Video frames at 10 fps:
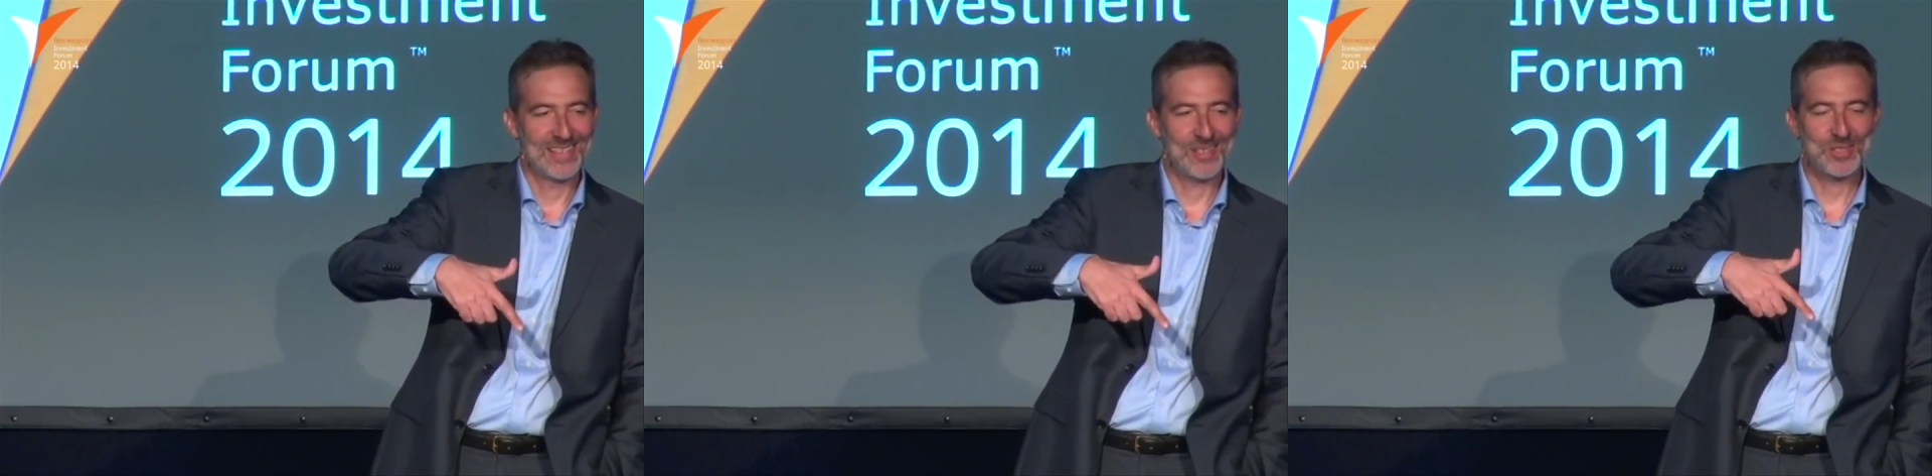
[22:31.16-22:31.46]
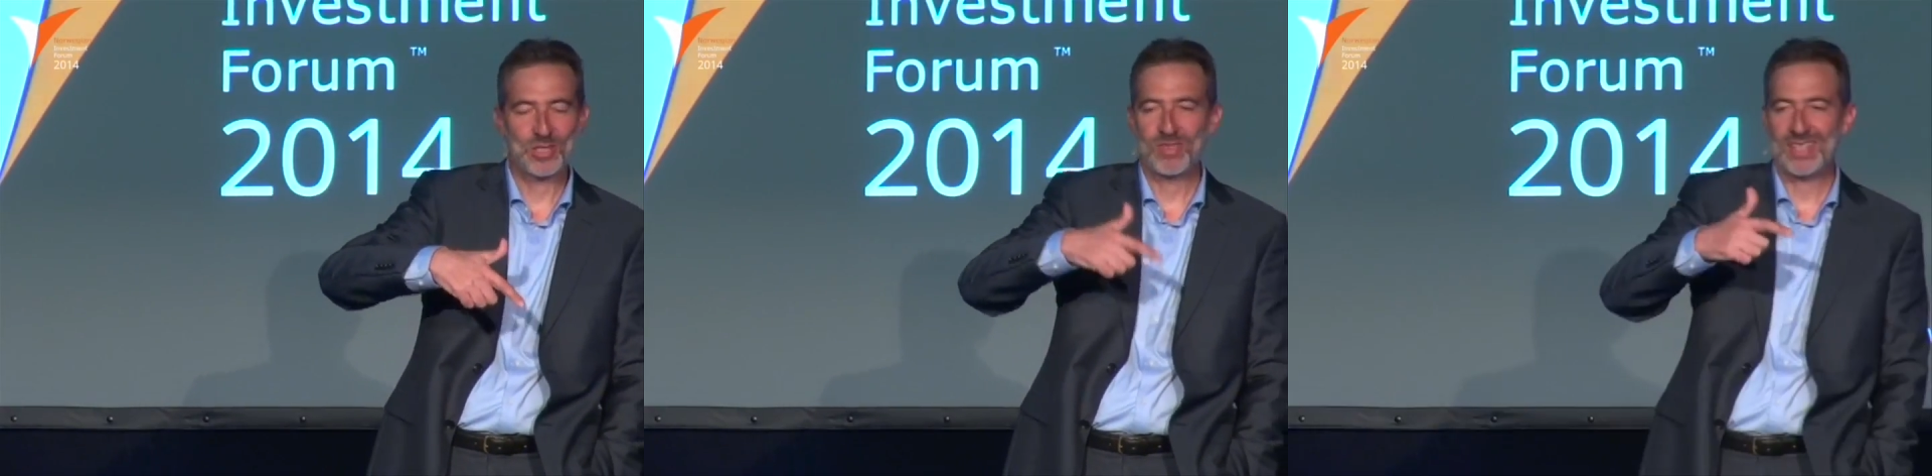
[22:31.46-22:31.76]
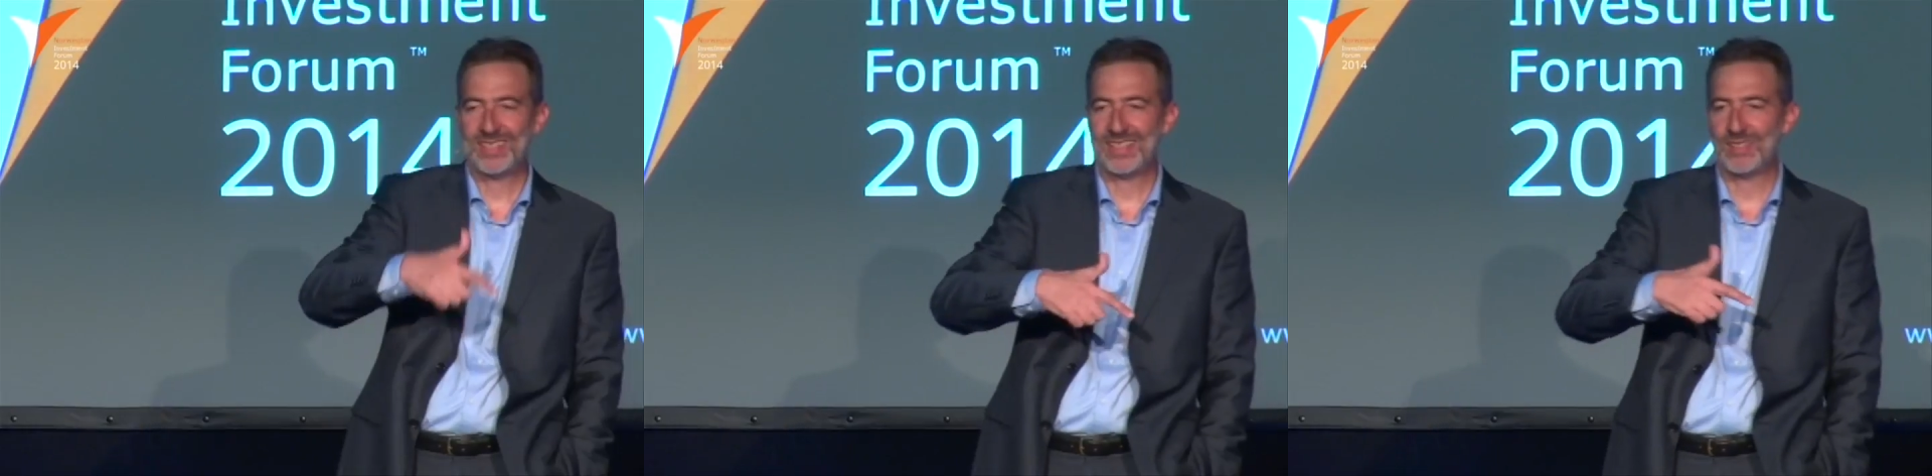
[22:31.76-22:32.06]
know, so
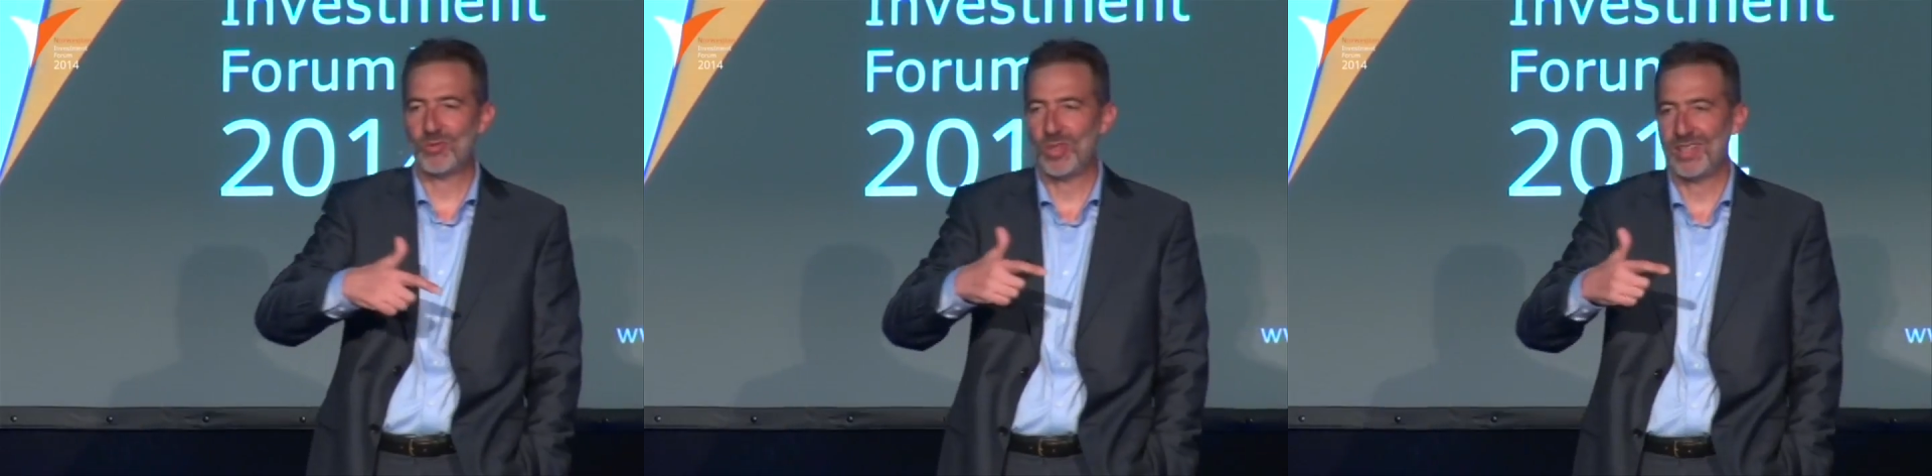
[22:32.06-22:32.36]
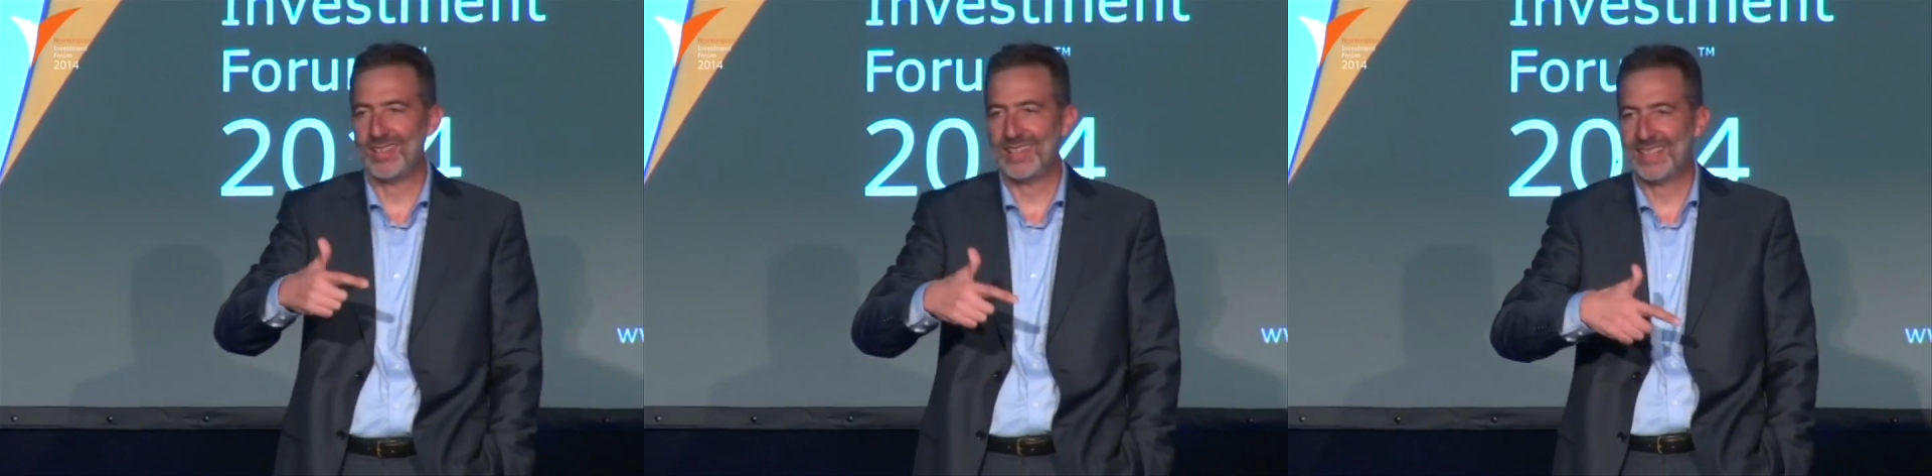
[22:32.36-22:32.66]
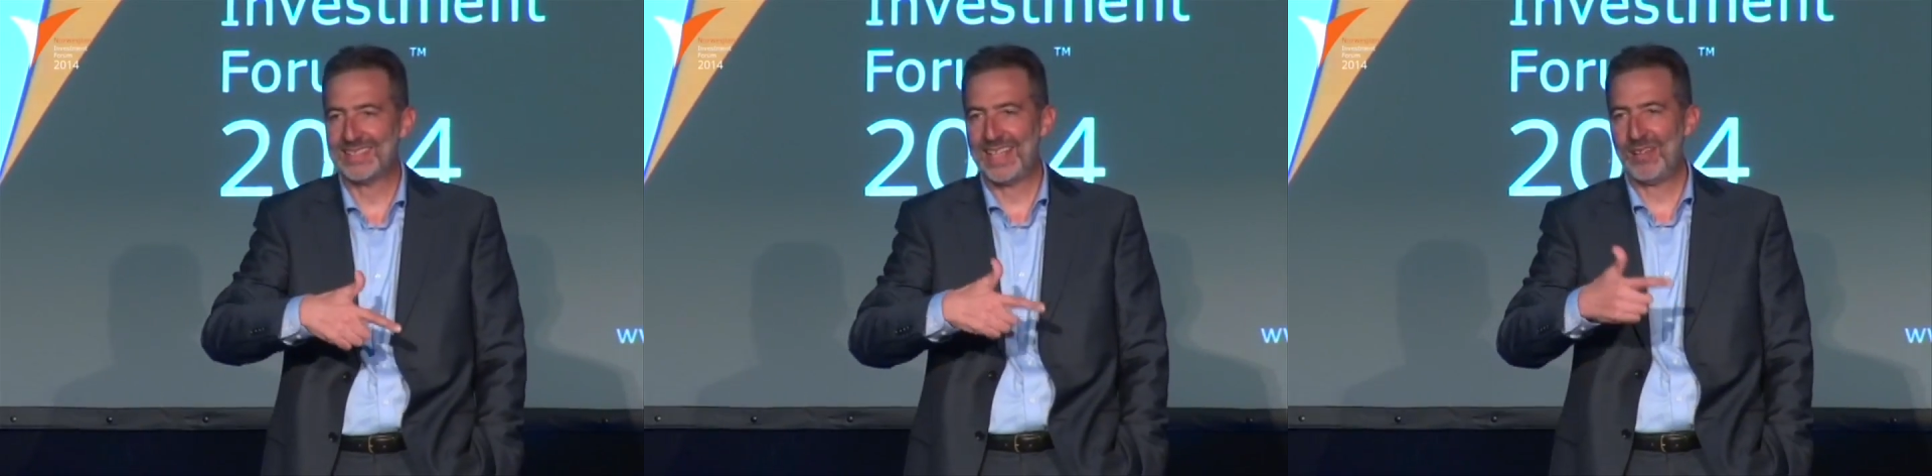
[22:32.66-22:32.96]
this is an
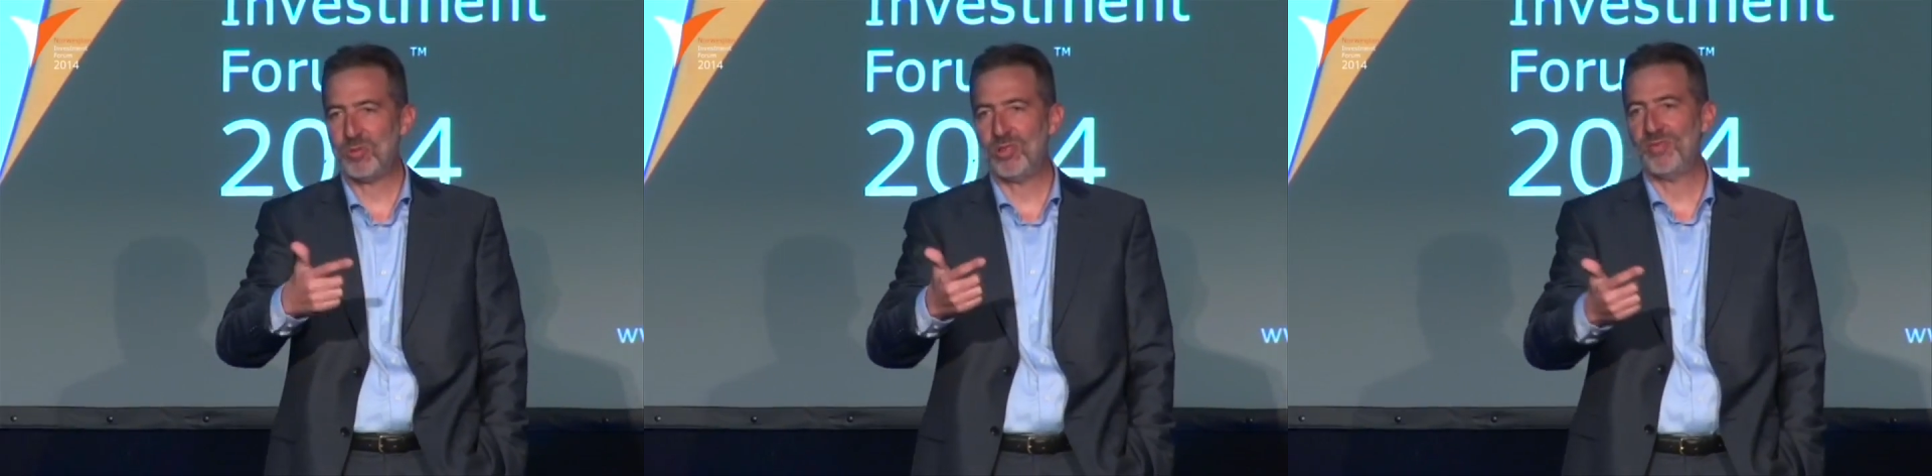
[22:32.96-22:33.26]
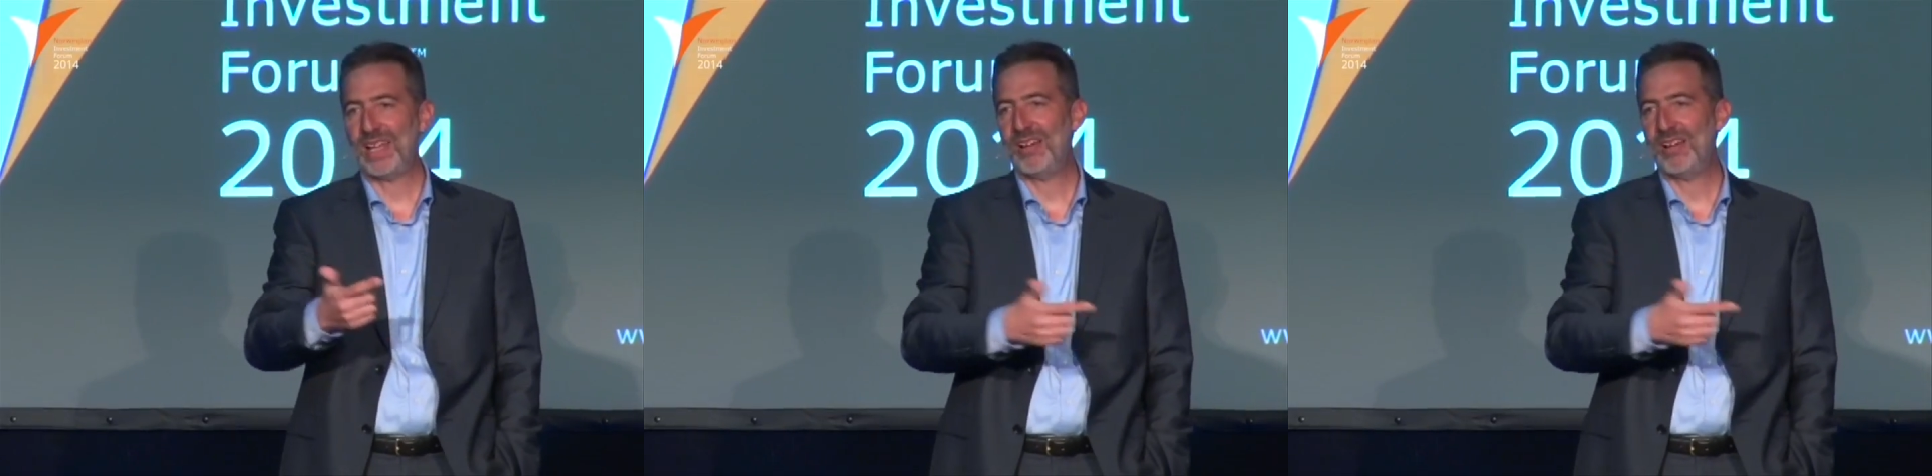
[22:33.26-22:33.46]
example of